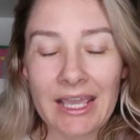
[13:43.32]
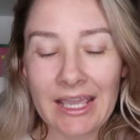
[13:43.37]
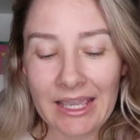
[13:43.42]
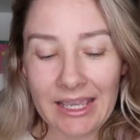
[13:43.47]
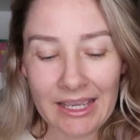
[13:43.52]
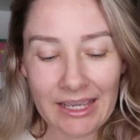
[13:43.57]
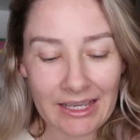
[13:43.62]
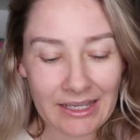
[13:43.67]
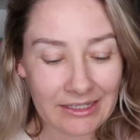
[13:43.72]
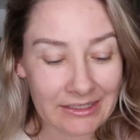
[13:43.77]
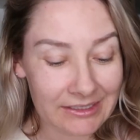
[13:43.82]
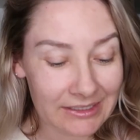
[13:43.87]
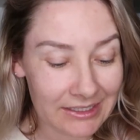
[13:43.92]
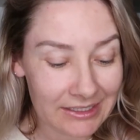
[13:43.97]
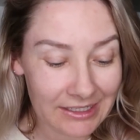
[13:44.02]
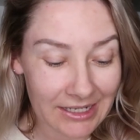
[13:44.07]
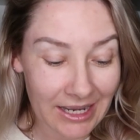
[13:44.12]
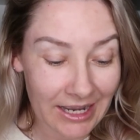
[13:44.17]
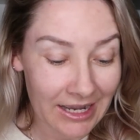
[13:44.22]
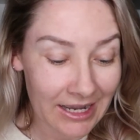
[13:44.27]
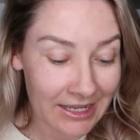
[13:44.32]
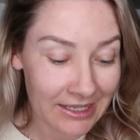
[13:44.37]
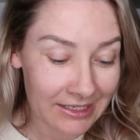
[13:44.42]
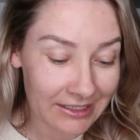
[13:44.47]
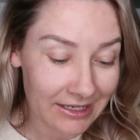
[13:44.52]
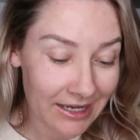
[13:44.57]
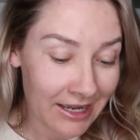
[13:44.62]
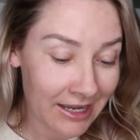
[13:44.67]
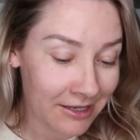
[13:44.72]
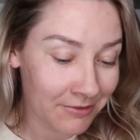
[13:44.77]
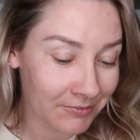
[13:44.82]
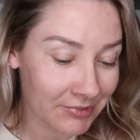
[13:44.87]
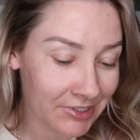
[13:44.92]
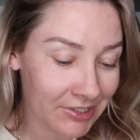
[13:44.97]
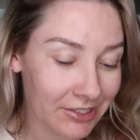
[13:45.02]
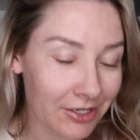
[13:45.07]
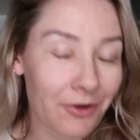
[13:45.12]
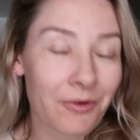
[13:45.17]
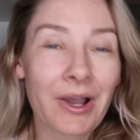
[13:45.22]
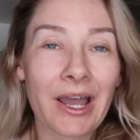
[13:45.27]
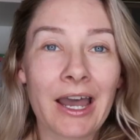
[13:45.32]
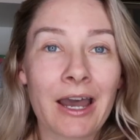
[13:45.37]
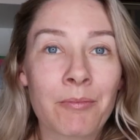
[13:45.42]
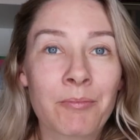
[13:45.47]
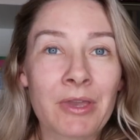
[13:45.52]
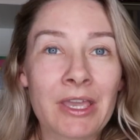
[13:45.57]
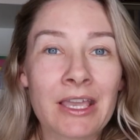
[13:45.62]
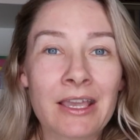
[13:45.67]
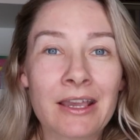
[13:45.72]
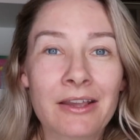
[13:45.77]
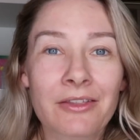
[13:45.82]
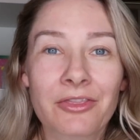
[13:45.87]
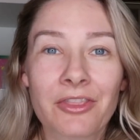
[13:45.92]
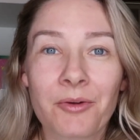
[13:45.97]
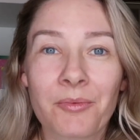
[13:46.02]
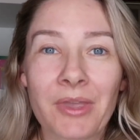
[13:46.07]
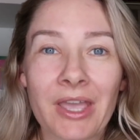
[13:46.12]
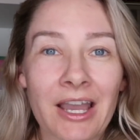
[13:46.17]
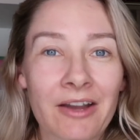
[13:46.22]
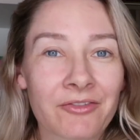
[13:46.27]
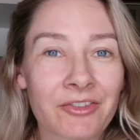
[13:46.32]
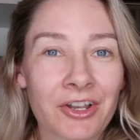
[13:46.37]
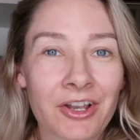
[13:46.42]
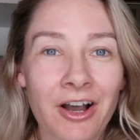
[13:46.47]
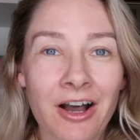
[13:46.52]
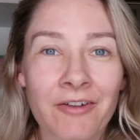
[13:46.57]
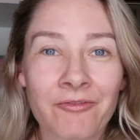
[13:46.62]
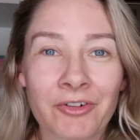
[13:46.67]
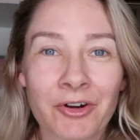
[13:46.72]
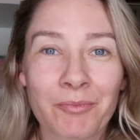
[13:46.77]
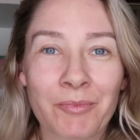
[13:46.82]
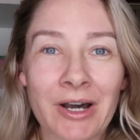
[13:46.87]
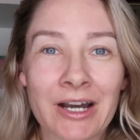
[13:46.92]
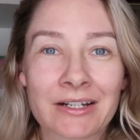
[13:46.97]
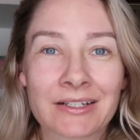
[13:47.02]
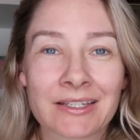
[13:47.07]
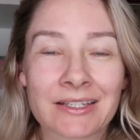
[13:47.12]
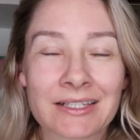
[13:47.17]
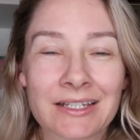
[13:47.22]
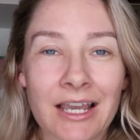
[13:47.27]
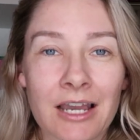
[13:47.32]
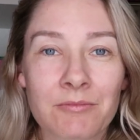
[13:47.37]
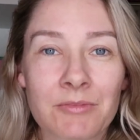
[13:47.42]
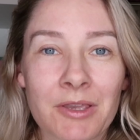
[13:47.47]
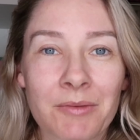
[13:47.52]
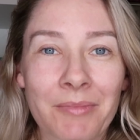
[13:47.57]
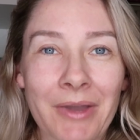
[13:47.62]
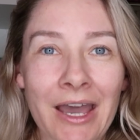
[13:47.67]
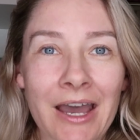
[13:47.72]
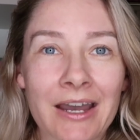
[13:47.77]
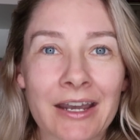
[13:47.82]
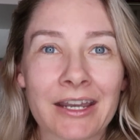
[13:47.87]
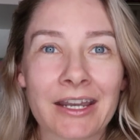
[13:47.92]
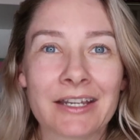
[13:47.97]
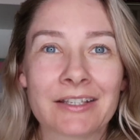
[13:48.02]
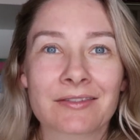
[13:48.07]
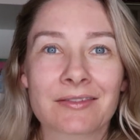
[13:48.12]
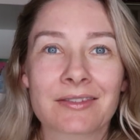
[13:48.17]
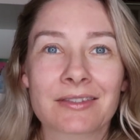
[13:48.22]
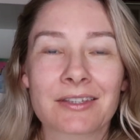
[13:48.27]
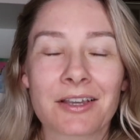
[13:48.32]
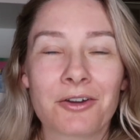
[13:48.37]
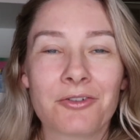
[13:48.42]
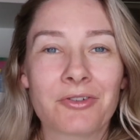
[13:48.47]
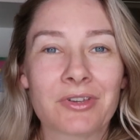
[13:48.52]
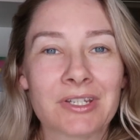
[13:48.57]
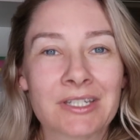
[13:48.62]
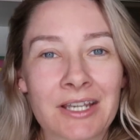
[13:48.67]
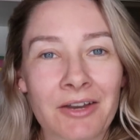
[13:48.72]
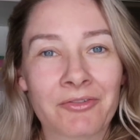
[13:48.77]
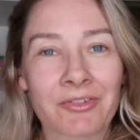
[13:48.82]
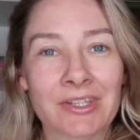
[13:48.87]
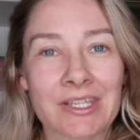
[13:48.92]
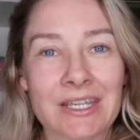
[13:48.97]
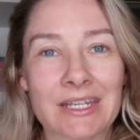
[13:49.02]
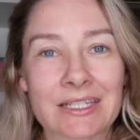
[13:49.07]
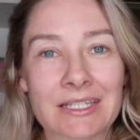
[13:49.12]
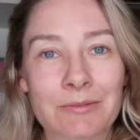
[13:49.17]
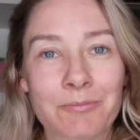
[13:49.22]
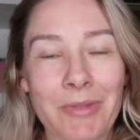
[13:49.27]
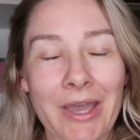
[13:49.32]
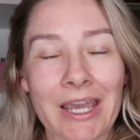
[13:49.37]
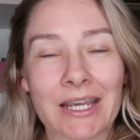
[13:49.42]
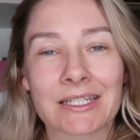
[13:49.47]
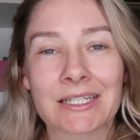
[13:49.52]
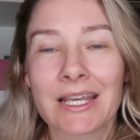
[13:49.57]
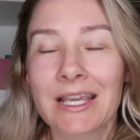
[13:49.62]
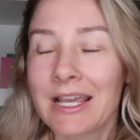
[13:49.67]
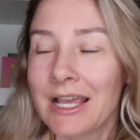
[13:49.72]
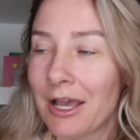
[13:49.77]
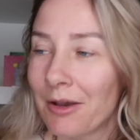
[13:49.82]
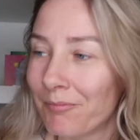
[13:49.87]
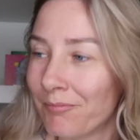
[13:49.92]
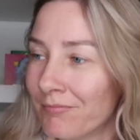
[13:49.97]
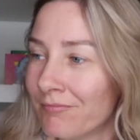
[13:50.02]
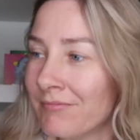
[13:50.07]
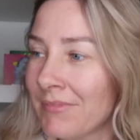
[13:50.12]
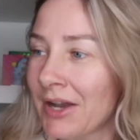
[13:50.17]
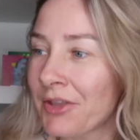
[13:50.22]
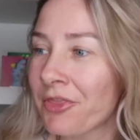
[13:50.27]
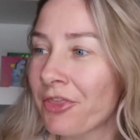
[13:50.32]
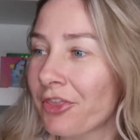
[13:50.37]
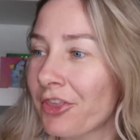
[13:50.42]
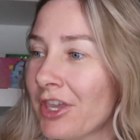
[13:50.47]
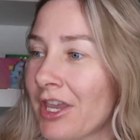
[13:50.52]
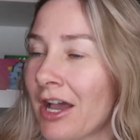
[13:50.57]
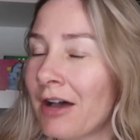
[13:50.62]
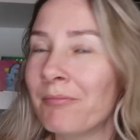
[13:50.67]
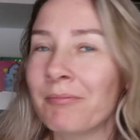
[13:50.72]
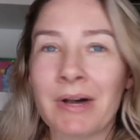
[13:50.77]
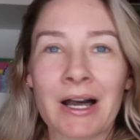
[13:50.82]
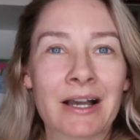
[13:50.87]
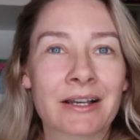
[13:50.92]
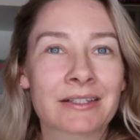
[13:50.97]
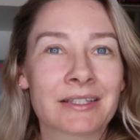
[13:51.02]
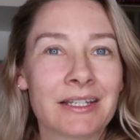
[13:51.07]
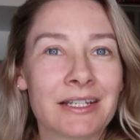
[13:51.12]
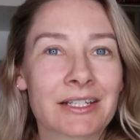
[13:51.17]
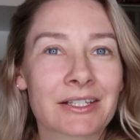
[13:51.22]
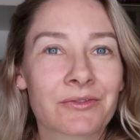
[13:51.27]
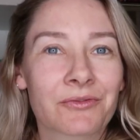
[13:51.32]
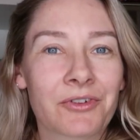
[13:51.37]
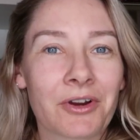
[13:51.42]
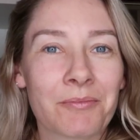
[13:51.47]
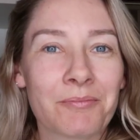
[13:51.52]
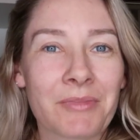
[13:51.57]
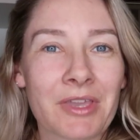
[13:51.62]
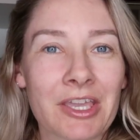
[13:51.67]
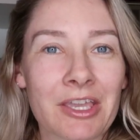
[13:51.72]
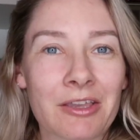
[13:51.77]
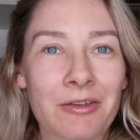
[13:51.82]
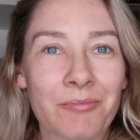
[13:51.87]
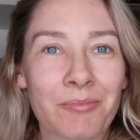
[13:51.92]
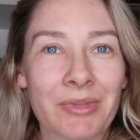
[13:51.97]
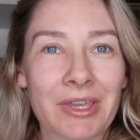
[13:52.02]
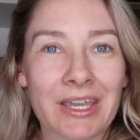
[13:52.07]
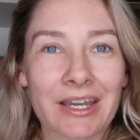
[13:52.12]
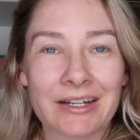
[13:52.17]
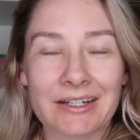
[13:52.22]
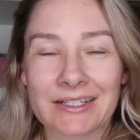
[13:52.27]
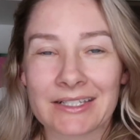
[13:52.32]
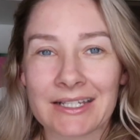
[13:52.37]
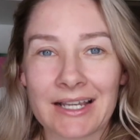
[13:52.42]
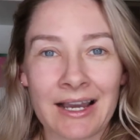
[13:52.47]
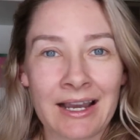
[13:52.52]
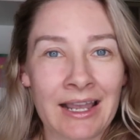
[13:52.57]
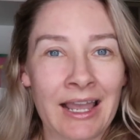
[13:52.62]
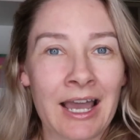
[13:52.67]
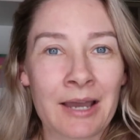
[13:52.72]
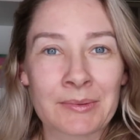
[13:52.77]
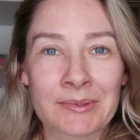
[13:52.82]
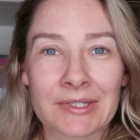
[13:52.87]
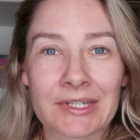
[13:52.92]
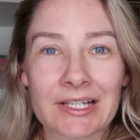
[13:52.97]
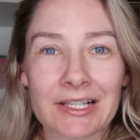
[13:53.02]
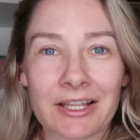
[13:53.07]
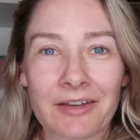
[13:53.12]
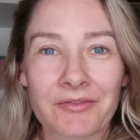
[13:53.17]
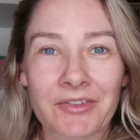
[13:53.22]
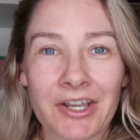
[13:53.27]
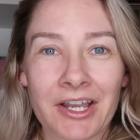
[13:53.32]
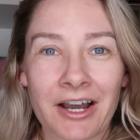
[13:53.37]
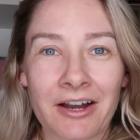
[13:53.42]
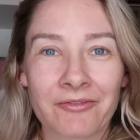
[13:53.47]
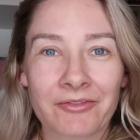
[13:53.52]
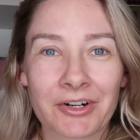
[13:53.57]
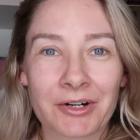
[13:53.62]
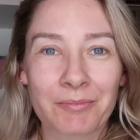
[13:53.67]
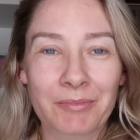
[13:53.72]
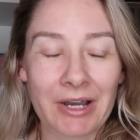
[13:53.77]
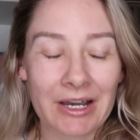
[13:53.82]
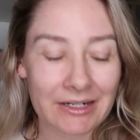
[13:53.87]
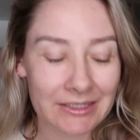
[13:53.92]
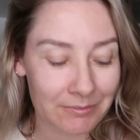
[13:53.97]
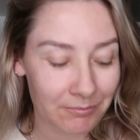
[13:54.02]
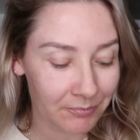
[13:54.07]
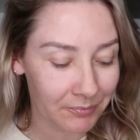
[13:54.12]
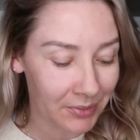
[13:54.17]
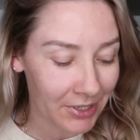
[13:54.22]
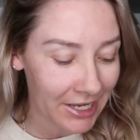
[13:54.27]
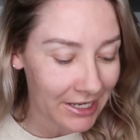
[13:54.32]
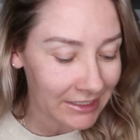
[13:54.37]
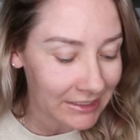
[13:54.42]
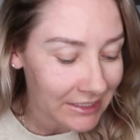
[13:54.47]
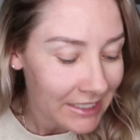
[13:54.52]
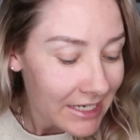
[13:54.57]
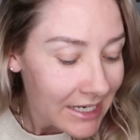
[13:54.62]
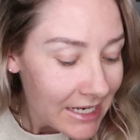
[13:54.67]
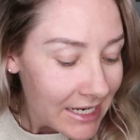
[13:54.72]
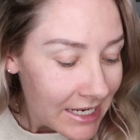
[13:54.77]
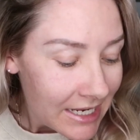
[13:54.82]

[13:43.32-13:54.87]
And yeah, I am so happy that we have the Convert boxes coming back. And so you can definitely expect monthly unboxings from me, because I absolutely love the Convert box. But